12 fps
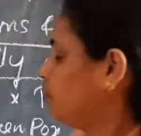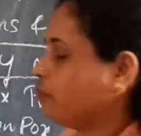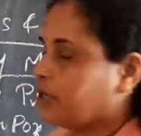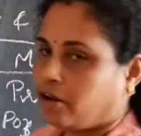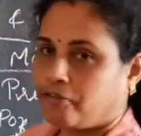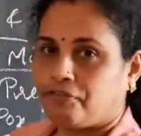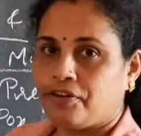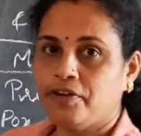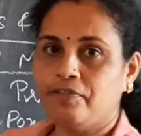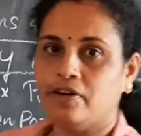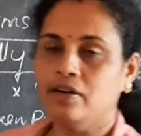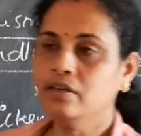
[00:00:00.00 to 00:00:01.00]
one of
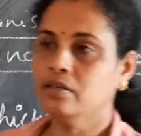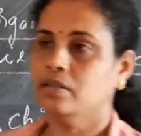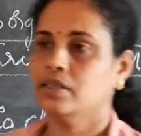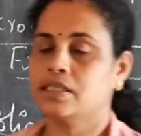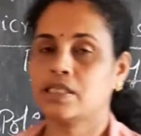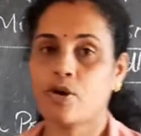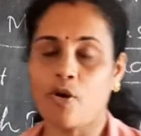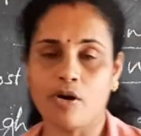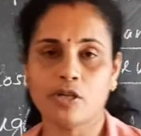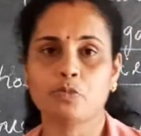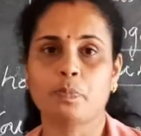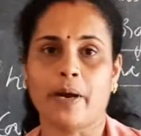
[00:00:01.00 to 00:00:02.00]
fever is
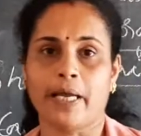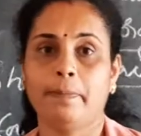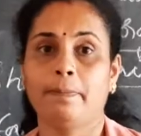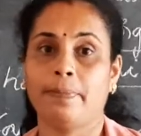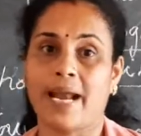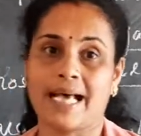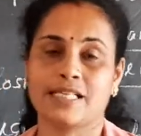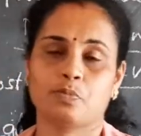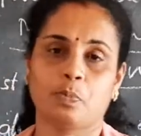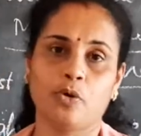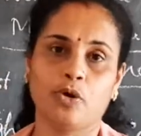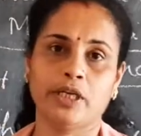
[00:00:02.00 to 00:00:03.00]
caused by
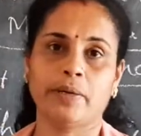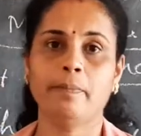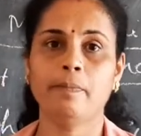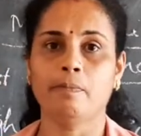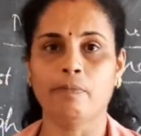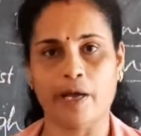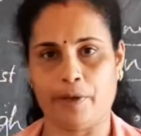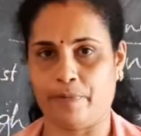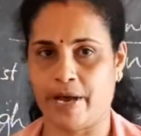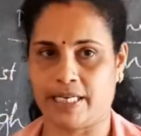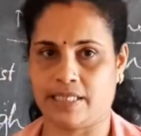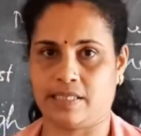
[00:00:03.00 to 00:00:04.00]
Plasmodium
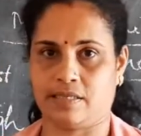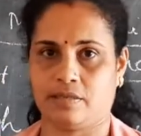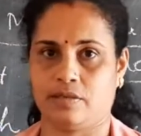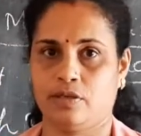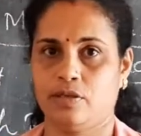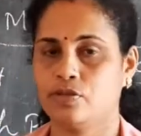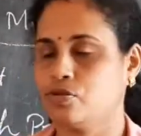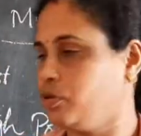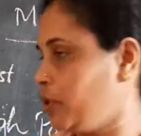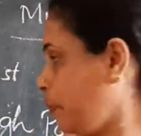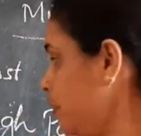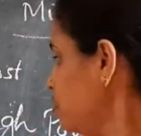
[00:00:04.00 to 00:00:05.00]
vivax. So
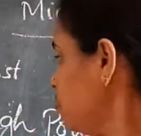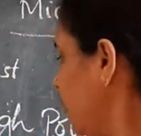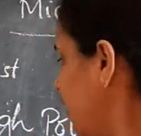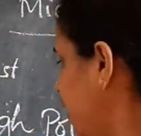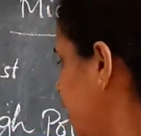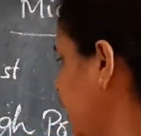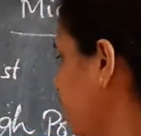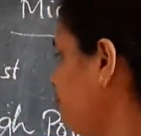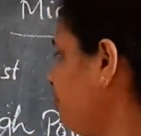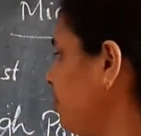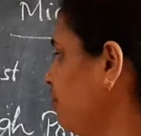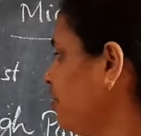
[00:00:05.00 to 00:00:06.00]
that means malarial
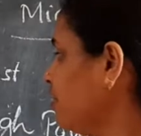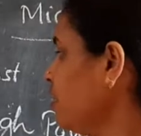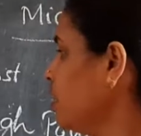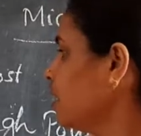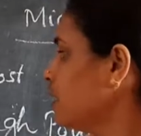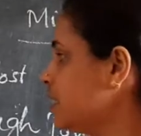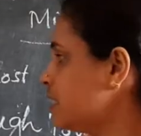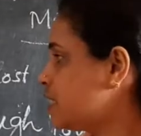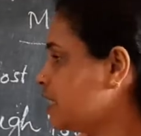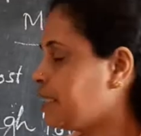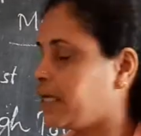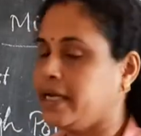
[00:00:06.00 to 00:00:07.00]
fever,
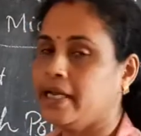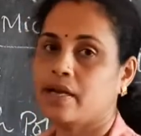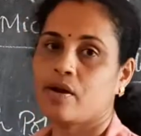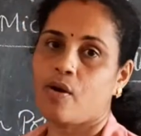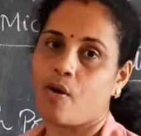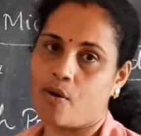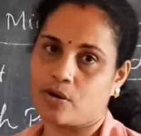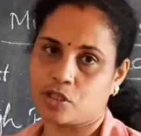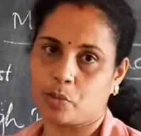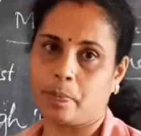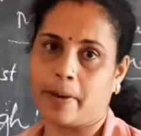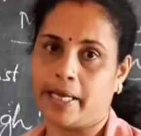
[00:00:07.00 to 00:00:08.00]
dysentery
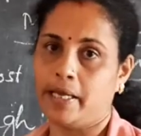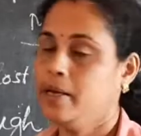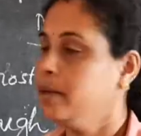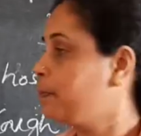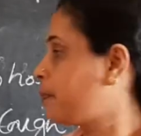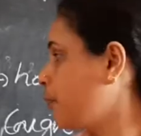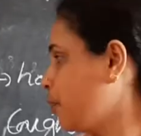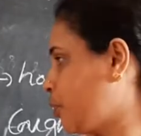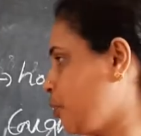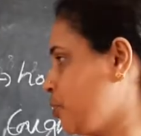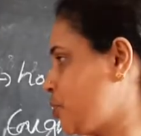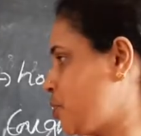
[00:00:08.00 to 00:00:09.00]
caused by
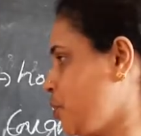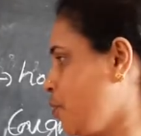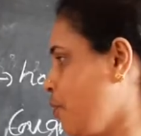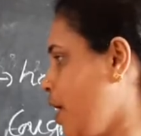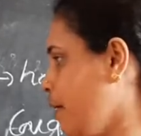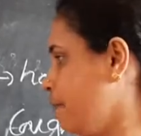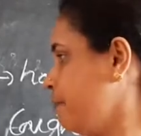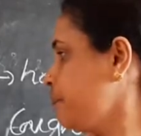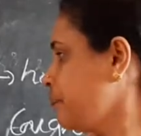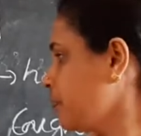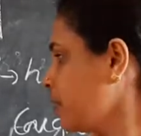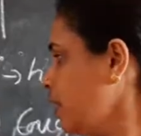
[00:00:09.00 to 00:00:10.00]
protozoa.
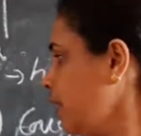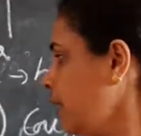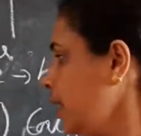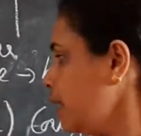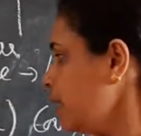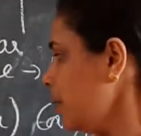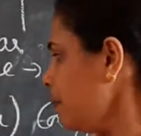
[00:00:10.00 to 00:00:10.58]
Then